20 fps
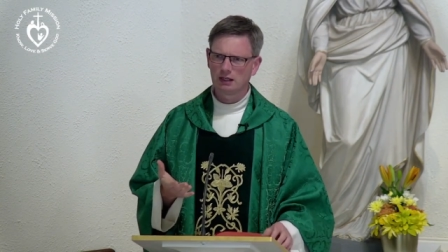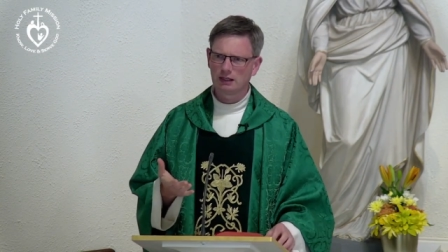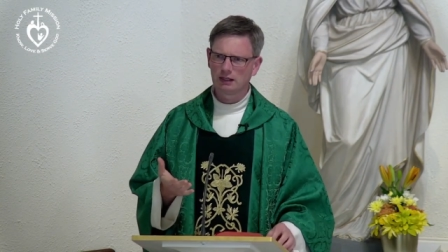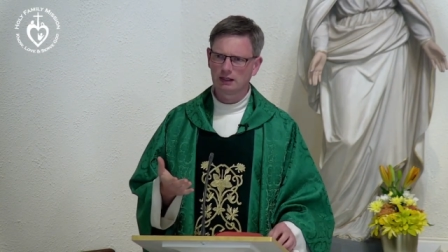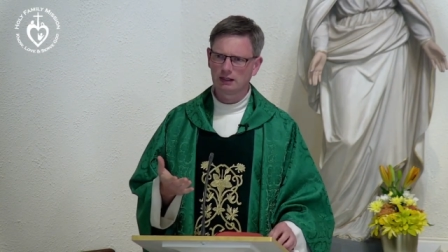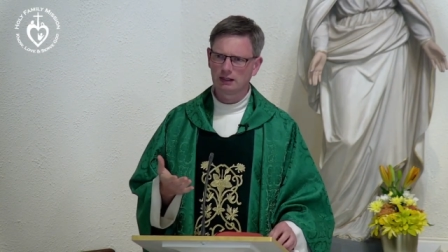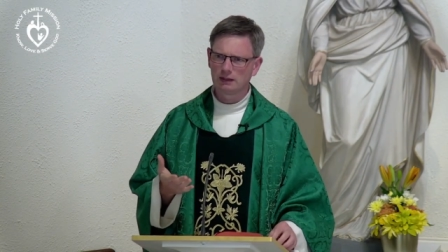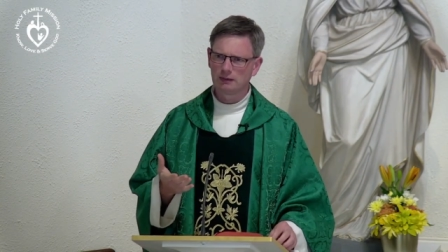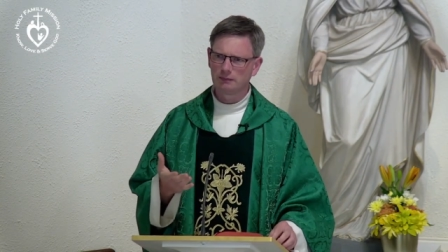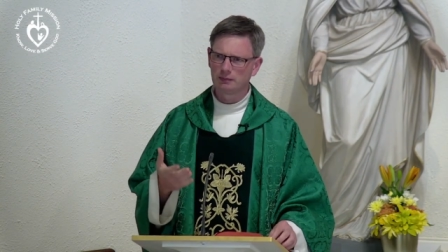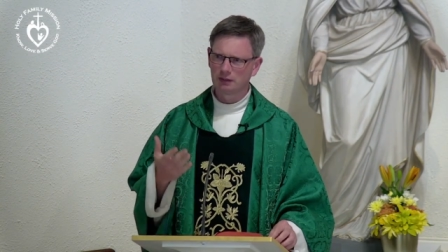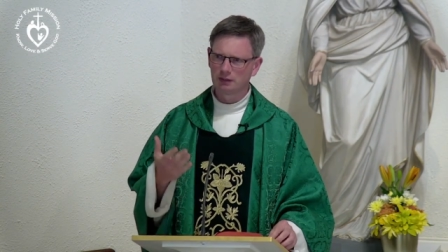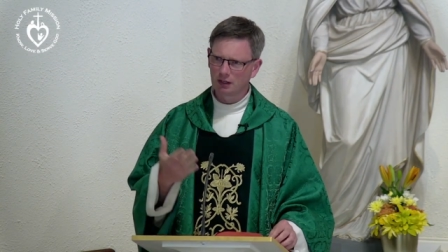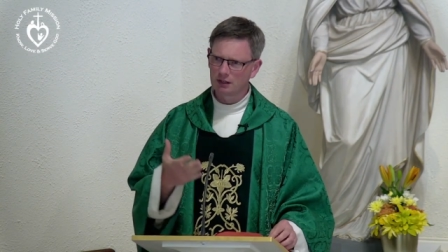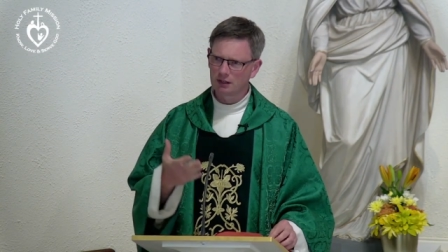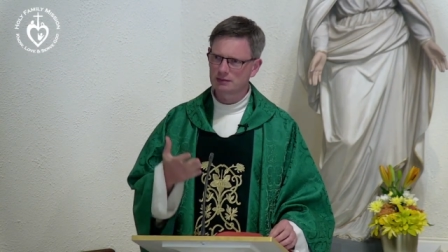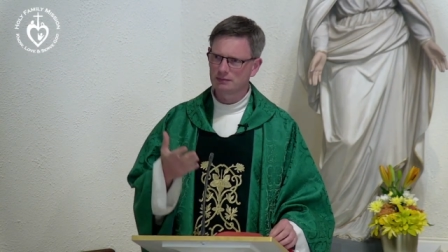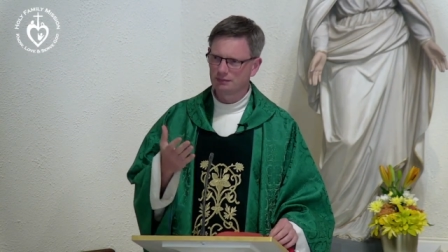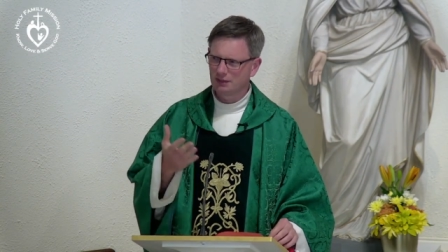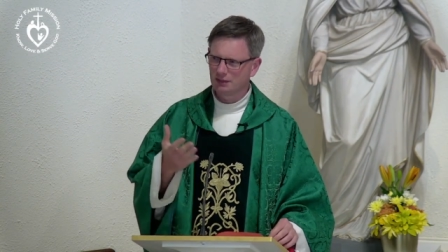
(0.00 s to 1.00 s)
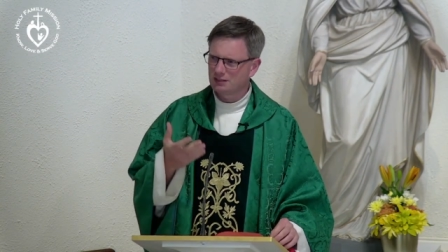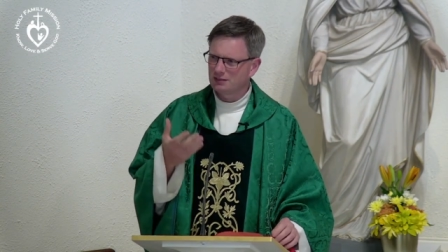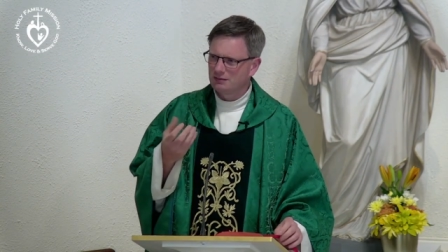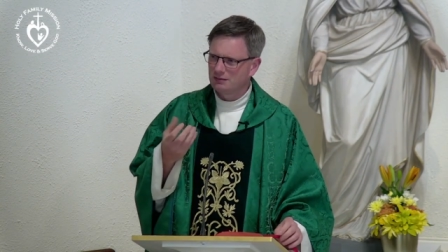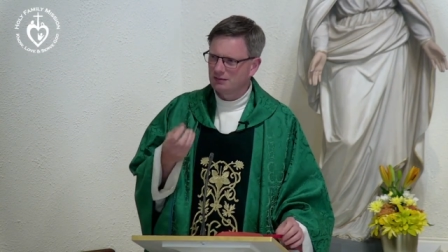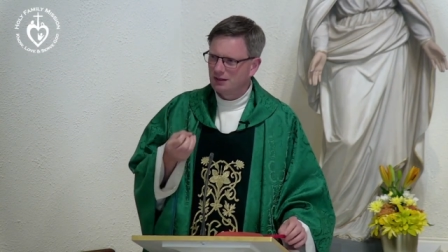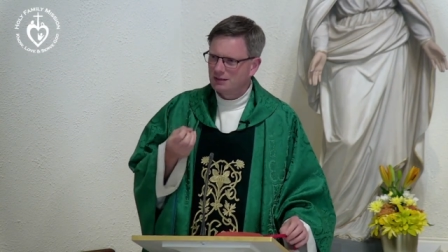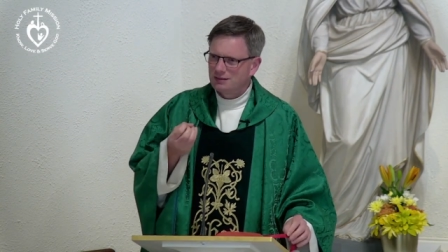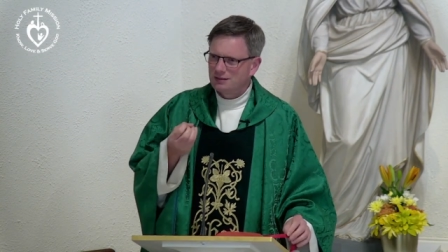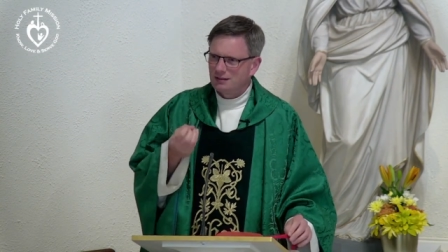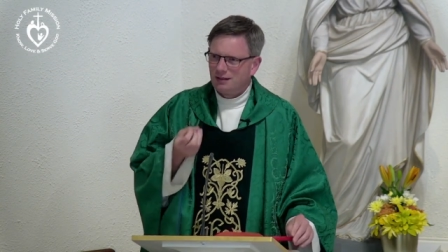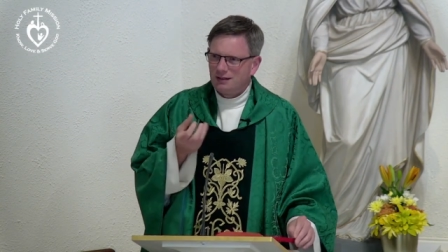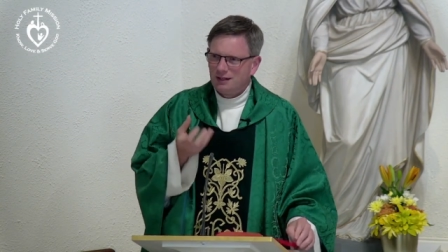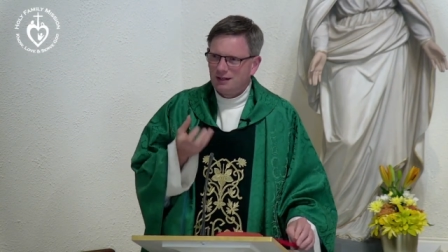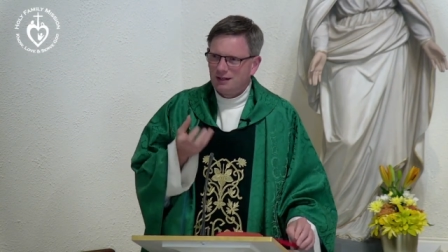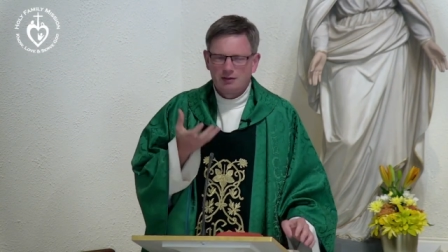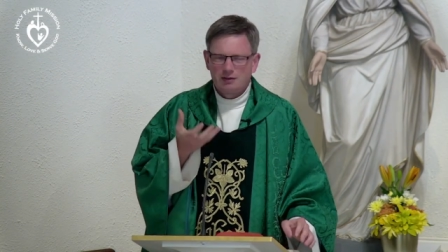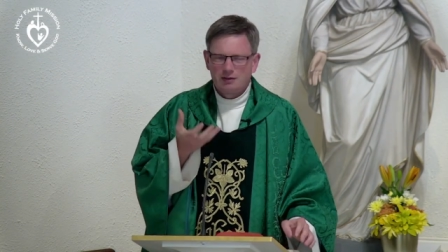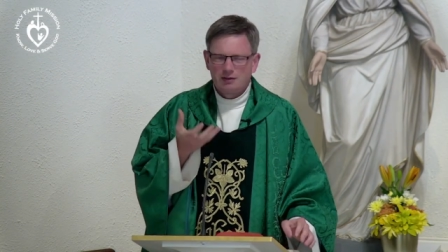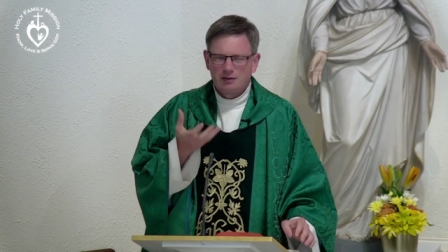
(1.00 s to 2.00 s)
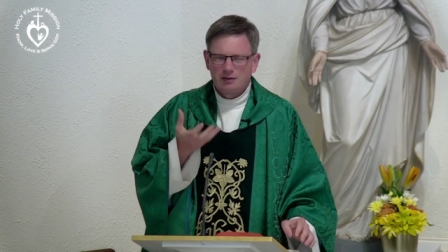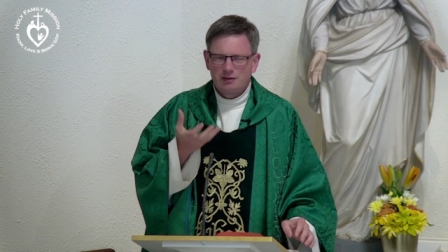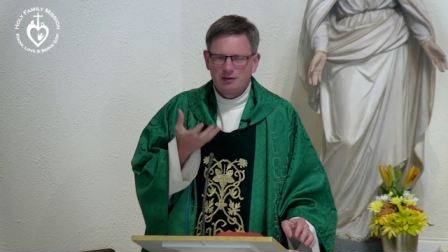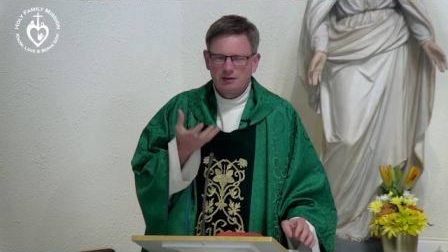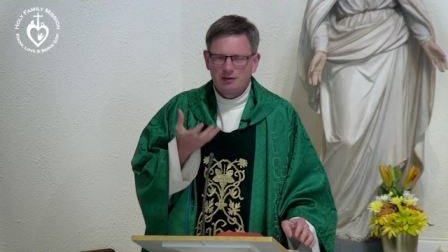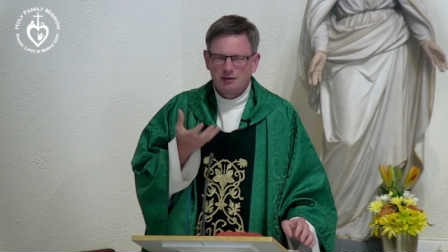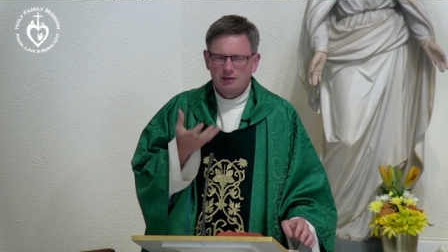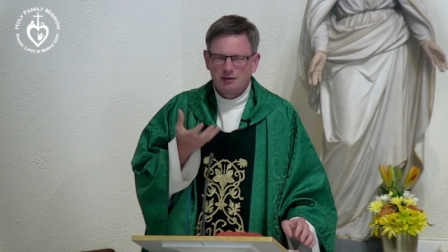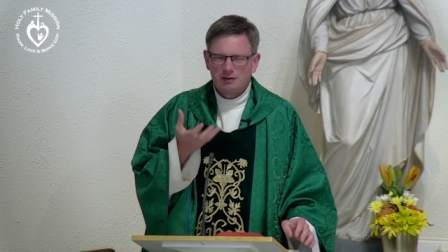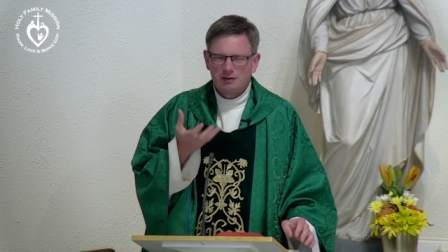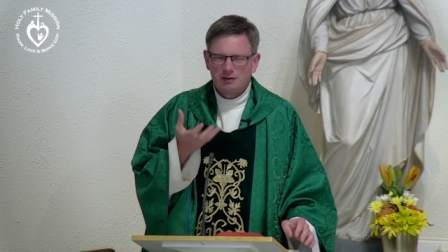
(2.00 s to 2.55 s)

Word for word: uh, but not as, not as, not as a, a living person.